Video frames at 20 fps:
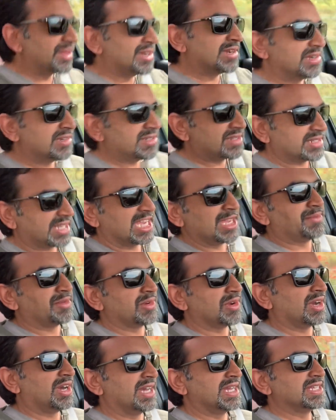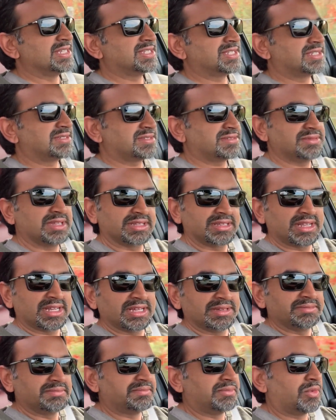there to keep your eyes
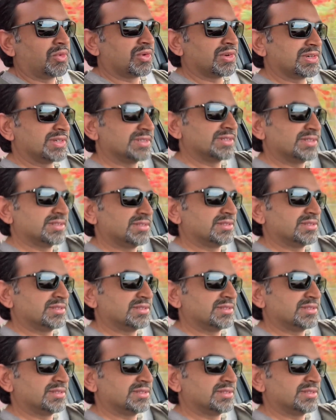more